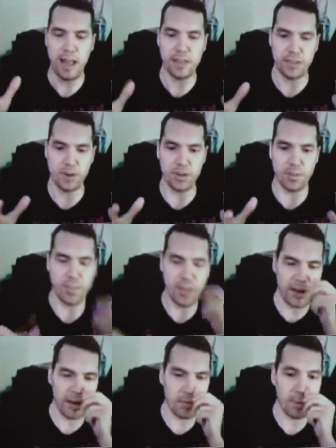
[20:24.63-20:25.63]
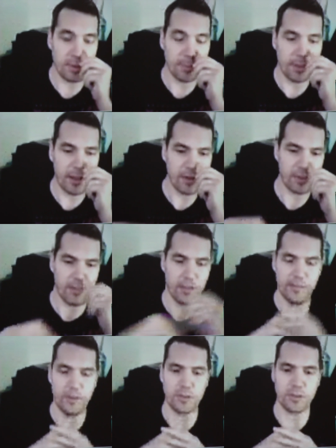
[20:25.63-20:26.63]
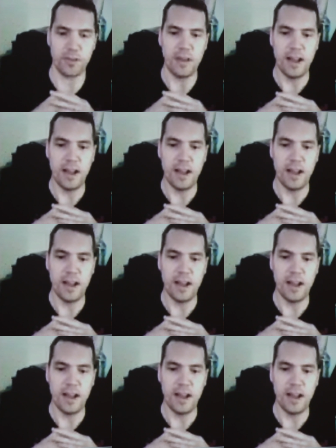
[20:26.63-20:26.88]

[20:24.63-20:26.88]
and so the player but the player still feels.